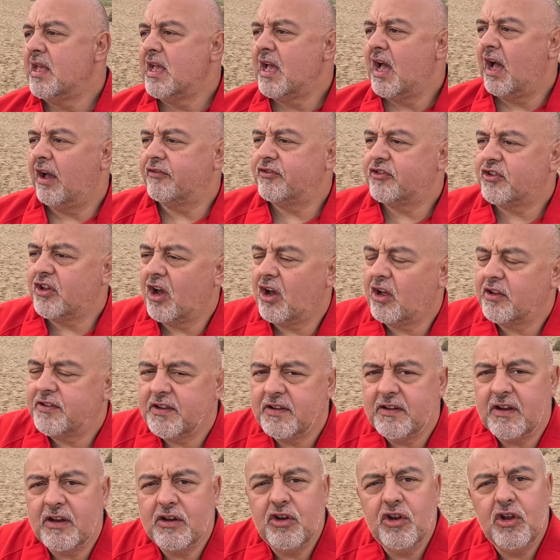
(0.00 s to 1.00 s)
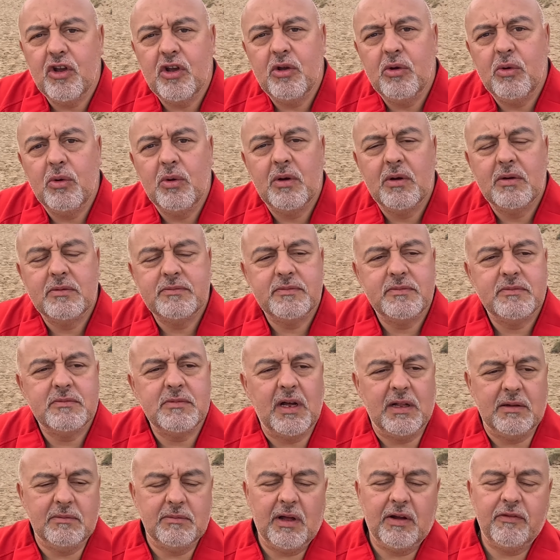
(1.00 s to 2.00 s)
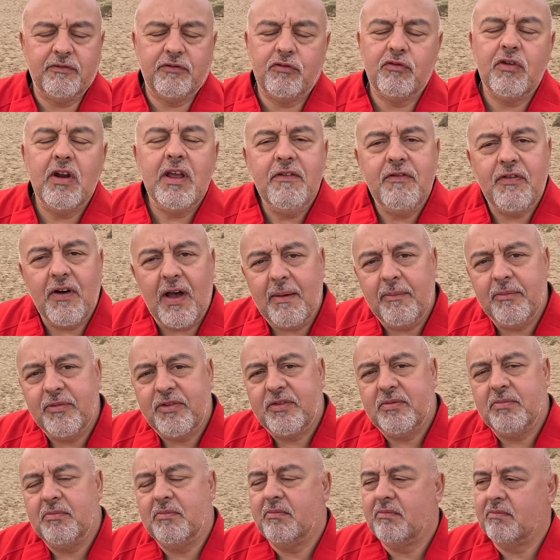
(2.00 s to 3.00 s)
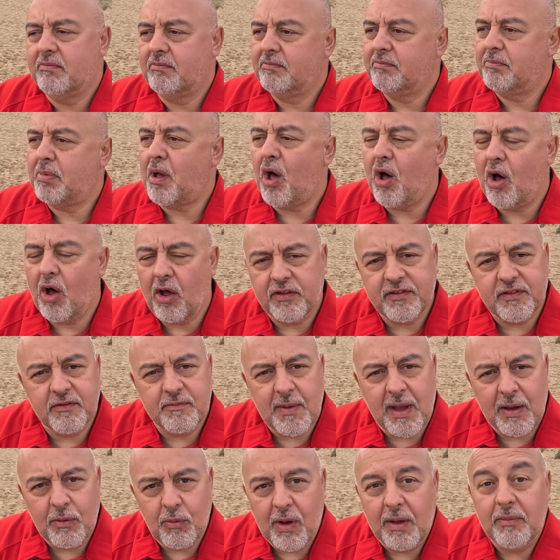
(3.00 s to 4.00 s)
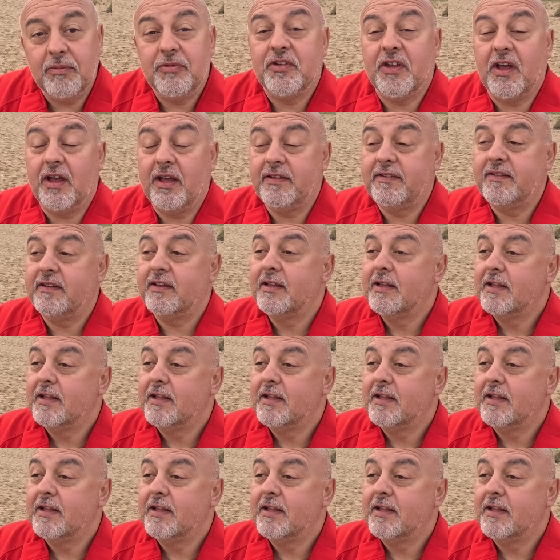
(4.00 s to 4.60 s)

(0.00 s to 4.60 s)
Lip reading: I've started a new, well, I've revamped part of my website.